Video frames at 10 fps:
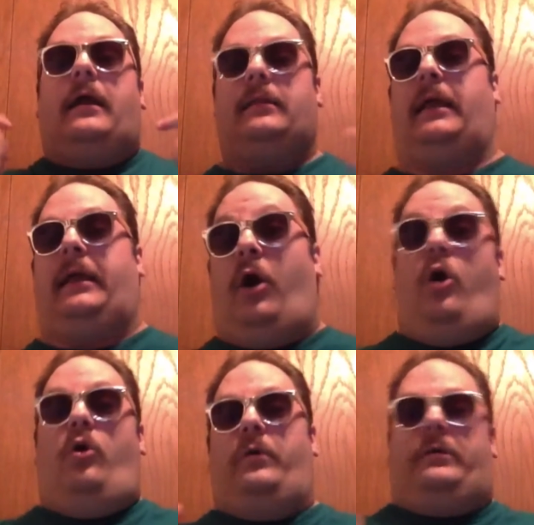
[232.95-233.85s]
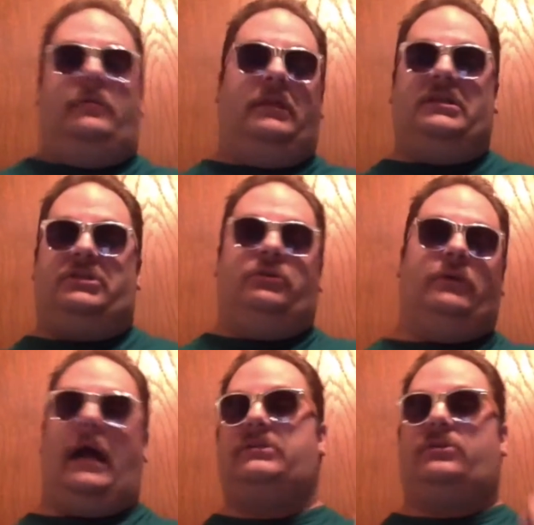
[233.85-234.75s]
Like, oh, these two
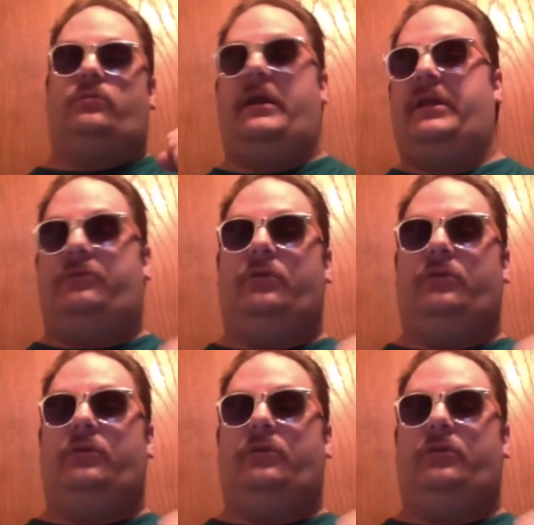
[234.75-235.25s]
guys are running